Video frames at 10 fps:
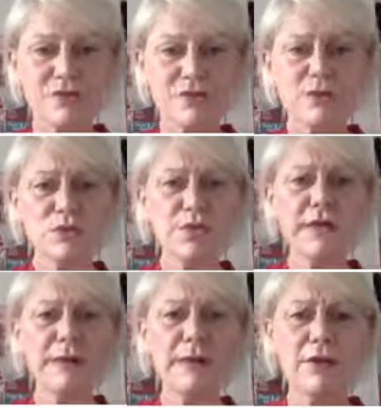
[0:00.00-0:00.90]
So we're
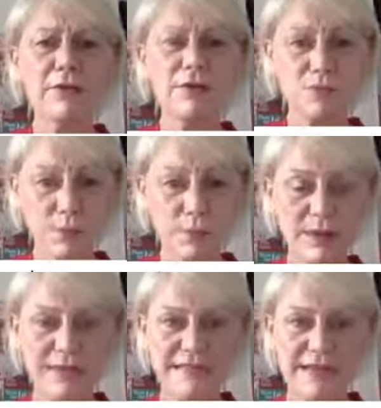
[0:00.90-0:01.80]
talking about the small
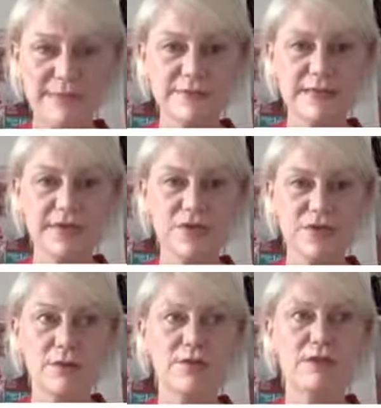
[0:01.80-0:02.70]
baby steps in
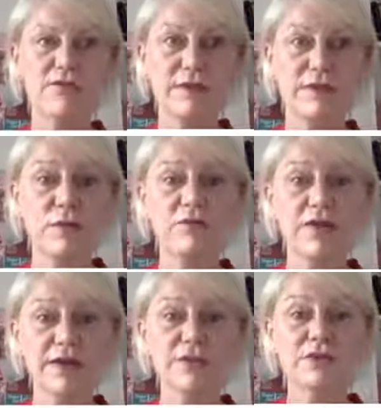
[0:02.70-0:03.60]
terms of living your
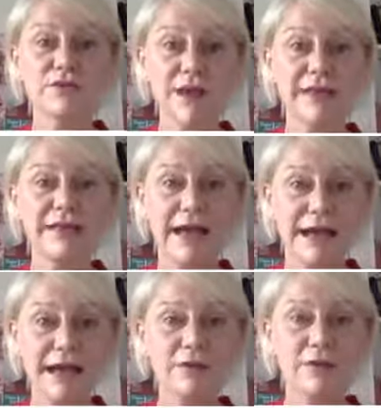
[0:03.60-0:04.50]
values right
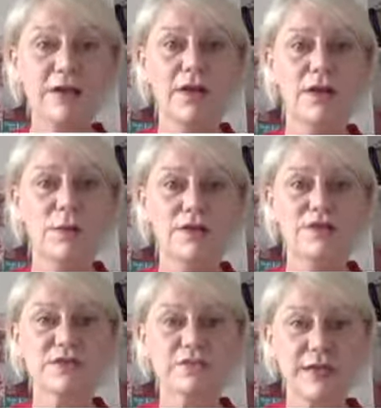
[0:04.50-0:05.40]
now,
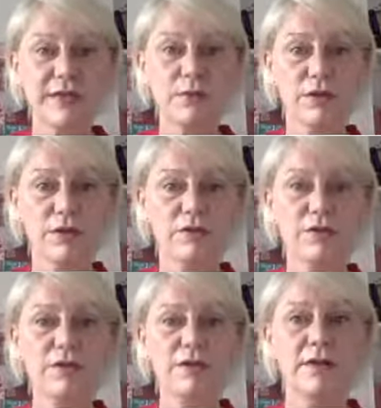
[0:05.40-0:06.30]
which is really
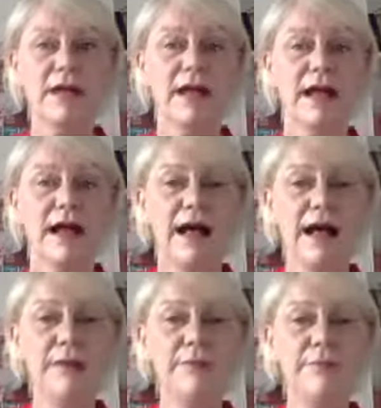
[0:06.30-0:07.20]
wonderful.
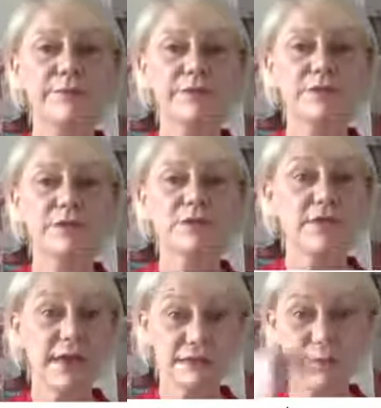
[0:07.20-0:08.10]

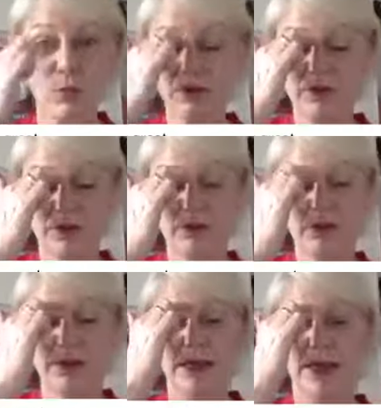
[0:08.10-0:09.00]
So that's
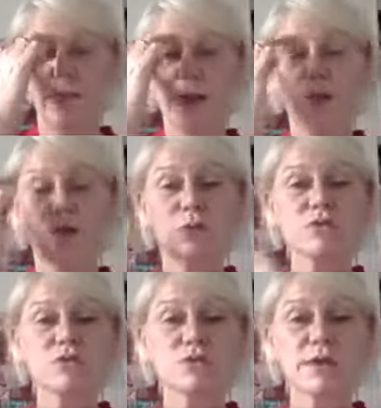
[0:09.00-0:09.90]
wonderful. But we're
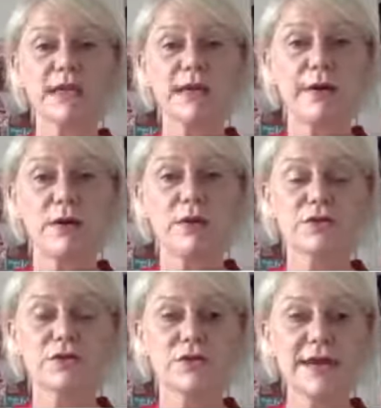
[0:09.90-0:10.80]
also talking
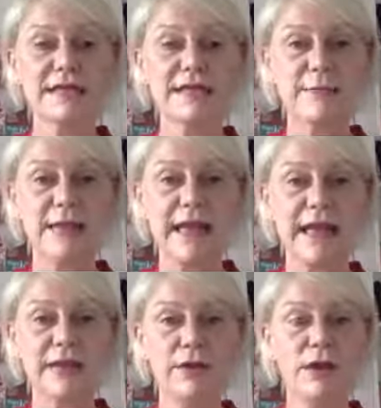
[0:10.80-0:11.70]
about creating a
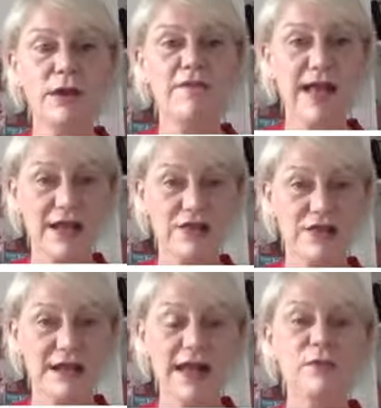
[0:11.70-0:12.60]
plan of
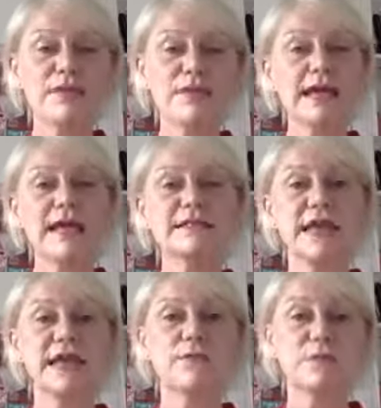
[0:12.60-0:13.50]
action. I would say
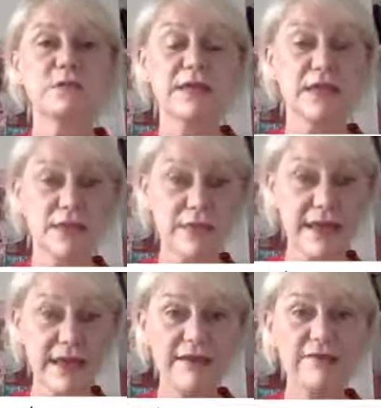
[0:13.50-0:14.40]
take between
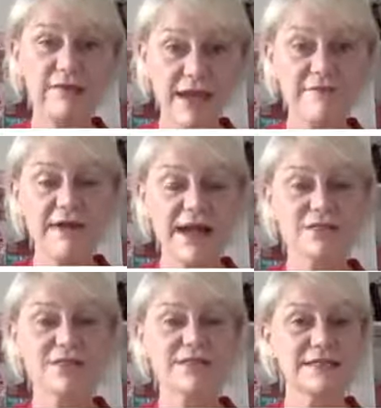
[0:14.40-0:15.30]
3 and 5
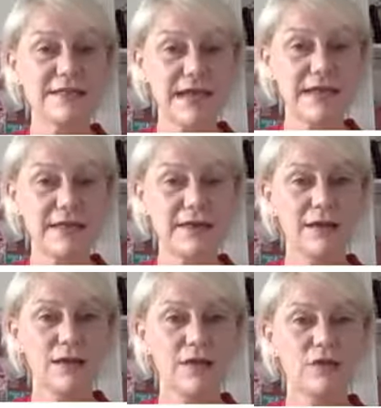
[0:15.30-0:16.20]
actions a day
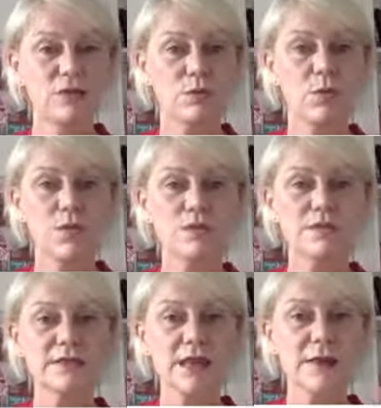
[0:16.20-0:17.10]

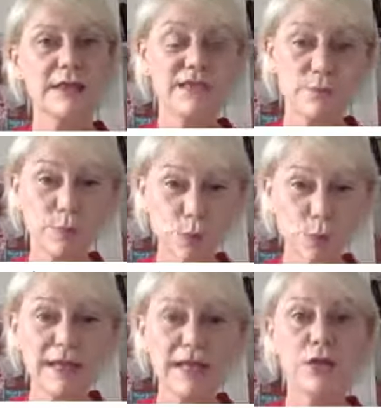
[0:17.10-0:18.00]
towards
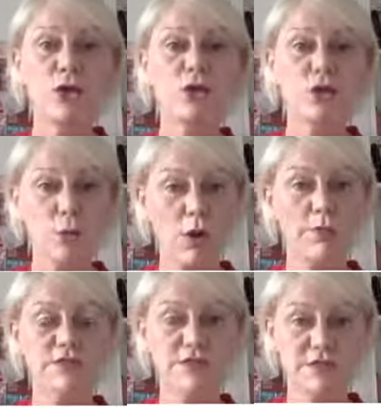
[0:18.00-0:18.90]
exploring new
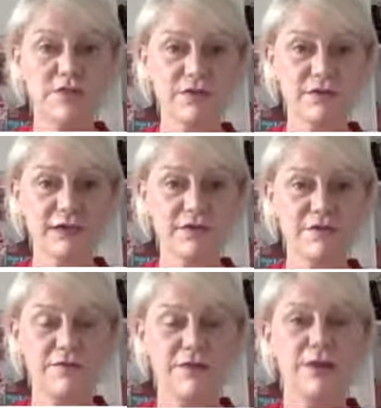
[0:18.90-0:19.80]
options for
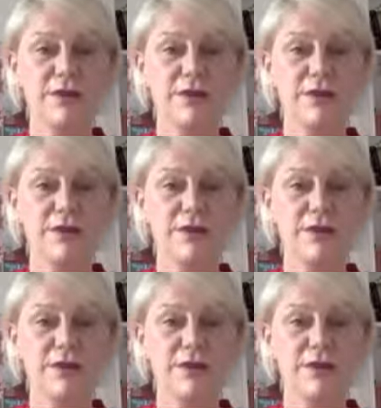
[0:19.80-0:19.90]
yourself.